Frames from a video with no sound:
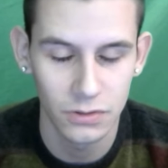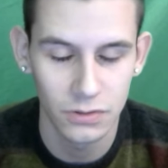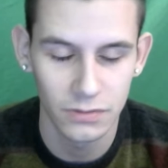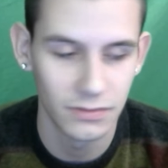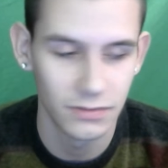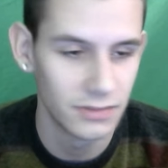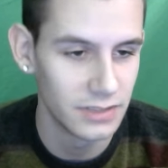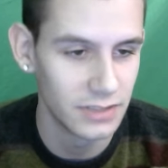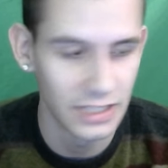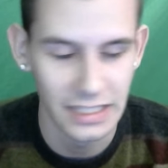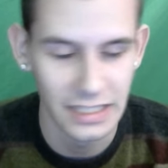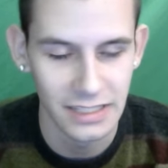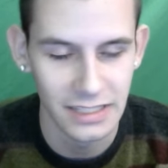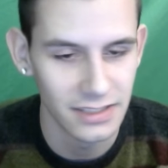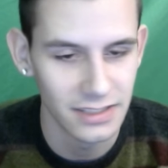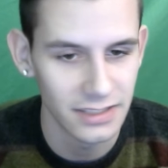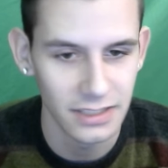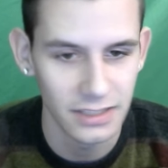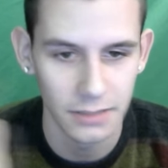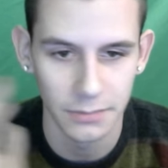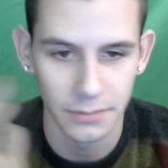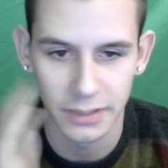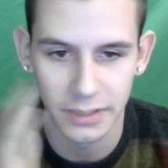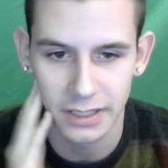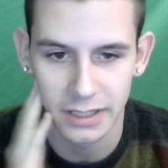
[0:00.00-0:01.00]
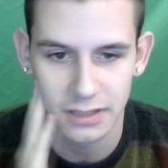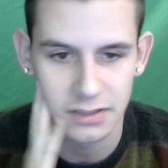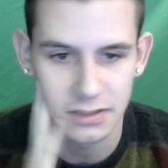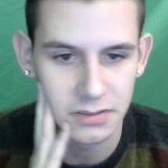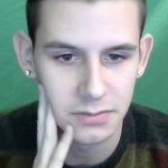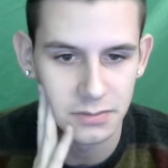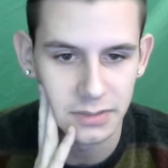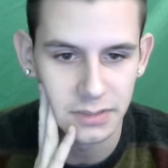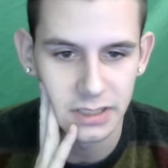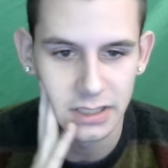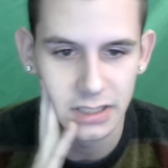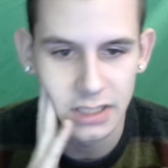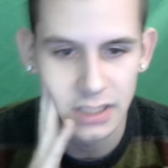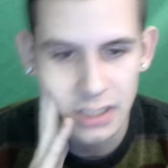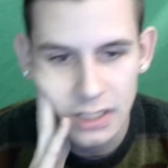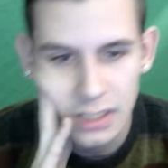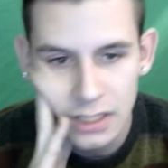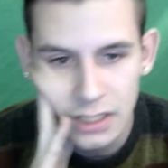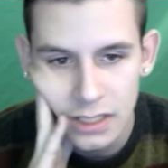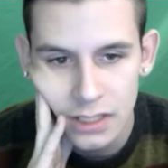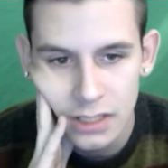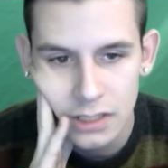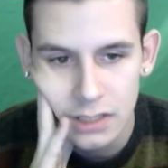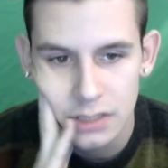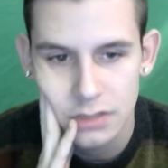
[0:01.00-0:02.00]
didn't seem like it to me.
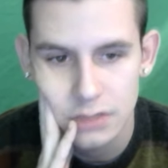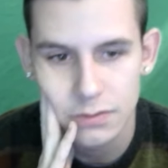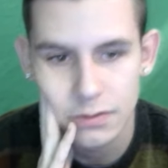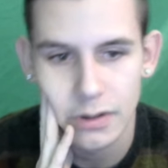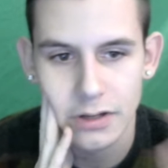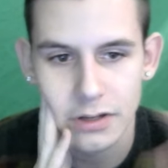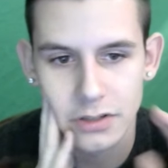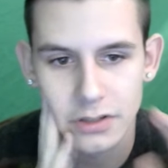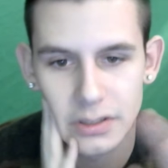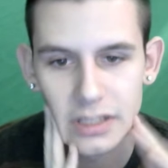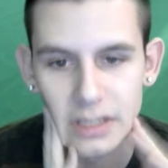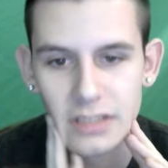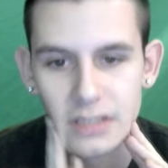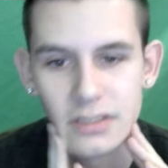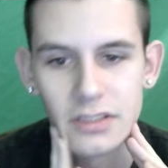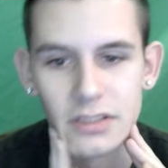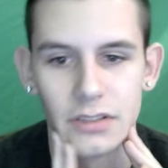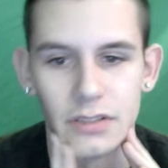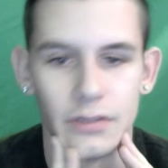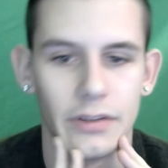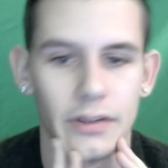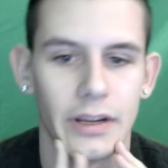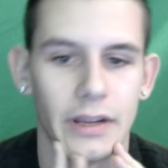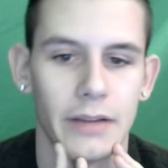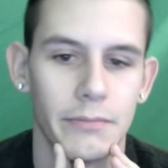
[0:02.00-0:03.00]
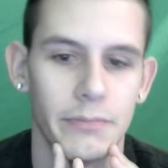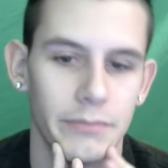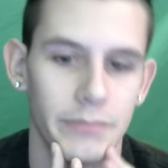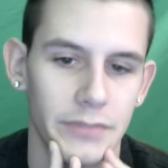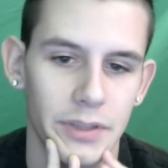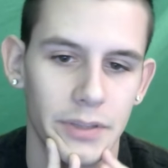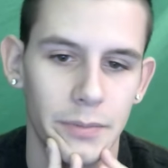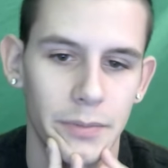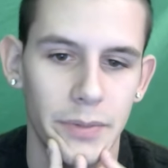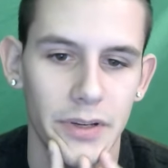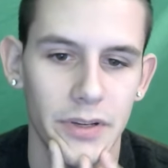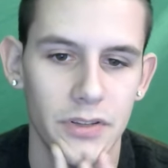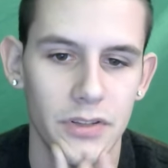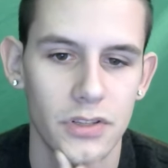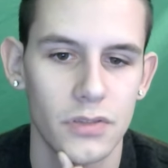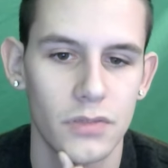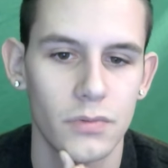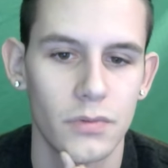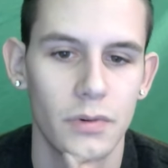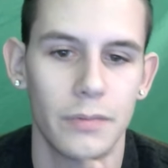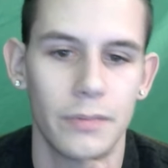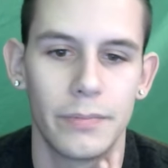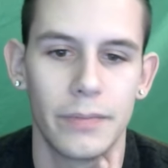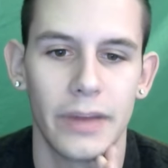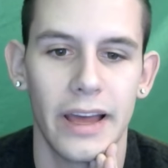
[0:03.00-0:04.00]
So on her Instagram, the pictures
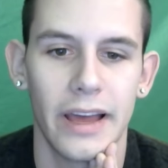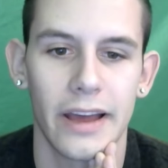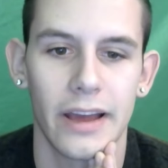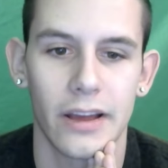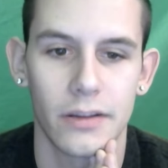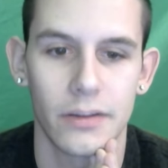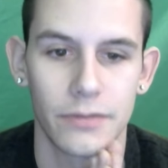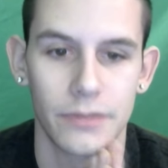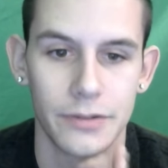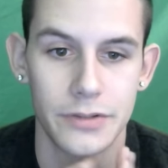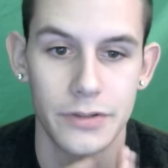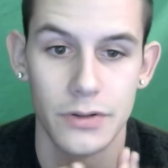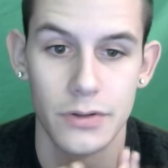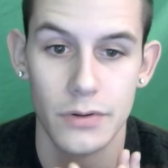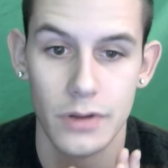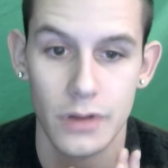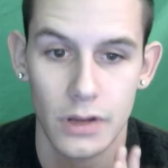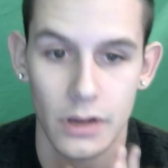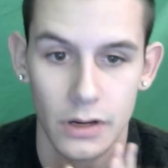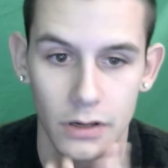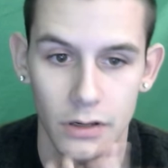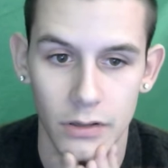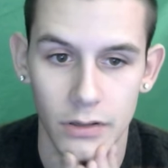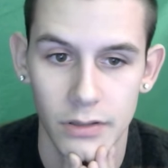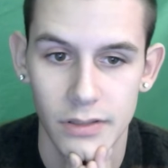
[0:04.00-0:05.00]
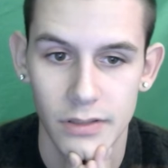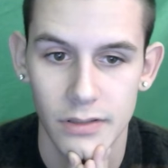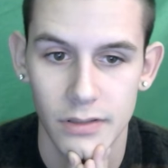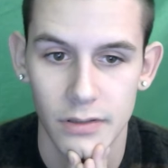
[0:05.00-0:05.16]
went back for two years.